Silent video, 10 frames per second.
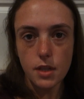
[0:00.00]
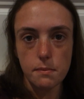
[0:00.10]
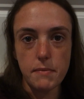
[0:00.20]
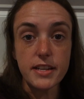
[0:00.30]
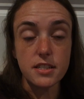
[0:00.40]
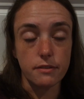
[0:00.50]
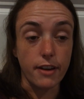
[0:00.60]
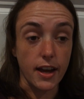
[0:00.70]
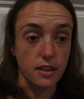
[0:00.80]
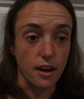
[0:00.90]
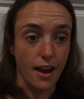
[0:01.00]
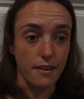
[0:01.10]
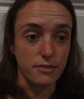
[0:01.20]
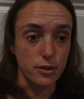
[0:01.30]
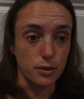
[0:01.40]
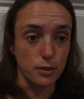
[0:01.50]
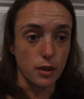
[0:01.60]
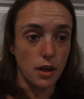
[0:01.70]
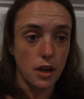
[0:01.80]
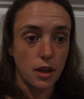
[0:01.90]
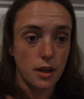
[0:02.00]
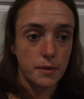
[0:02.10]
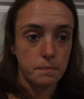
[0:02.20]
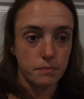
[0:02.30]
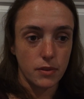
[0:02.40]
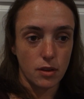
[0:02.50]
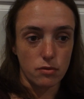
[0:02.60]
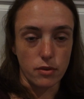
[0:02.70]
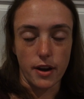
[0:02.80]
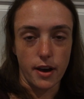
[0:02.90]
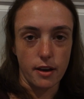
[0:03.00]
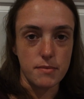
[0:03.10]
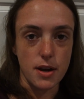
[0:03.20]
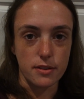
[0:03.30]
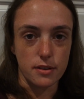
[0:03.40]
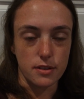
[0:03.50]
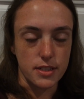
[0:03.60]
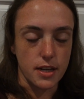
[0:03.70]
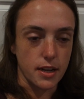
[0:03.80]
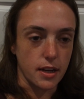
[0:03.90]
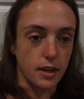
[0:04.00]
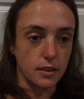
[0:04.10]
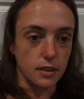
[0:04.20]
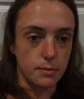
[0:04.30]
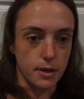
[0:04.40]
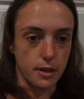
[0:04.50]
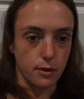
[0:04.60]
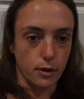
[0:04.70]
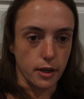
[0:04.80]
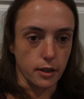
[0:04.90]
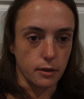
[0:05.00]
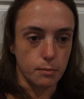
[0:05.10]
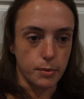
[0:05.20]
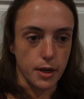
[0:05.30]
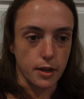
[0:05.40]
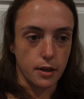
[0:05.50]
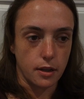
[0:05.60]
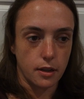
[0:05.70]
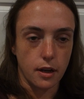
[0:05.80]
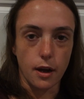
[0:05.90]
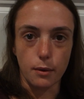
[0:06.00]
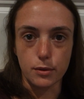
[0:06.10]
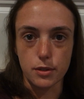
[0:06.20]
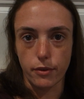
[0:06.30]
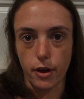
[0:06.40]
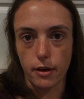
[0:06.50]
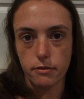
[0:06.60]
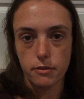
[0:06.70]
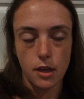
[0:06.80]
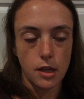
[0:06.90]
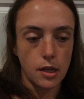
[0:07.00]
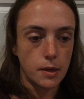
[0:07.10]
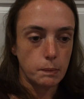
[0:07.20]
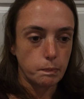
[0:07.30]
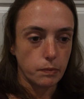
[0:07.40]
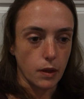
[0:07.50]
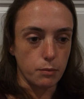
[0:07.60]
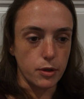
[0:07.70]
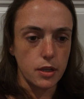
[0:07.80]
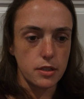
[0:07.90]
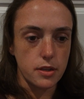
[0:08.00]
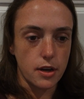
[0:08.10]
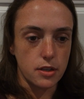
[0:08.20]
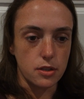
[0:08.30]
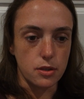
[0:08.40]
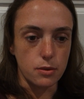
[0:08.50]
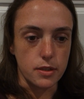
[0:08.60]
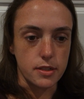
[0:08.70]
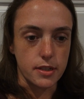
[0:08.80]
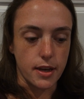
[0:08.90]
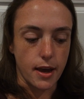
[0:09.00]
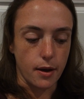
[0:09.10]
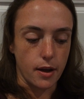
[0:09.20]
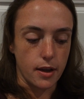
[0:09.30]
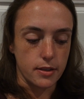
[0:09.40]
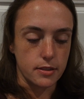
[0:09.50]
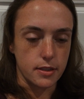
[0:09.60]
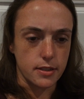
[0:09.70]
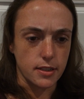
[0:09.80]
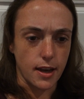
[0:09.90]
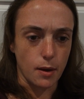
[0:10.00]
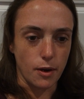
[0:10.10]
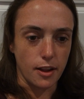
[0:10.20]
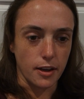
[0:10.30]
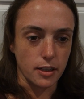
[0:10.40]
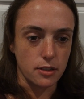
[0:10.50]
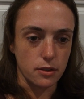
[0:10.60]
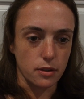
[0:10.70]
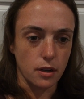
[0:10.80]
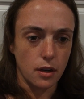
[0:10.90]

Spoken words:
makes the fact that I have to run a half marathon on Sunday a little bit annoying, but I will survive. I'm really excited to do it and see how well I can do.